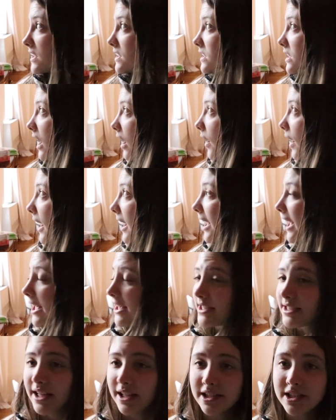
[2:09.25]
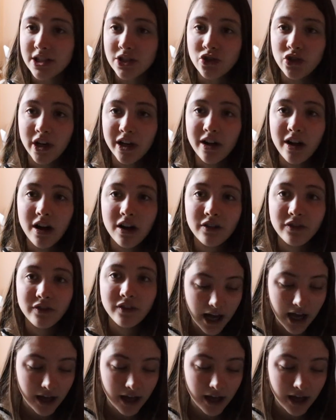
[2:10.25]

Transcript: so I guess that's the trade-off.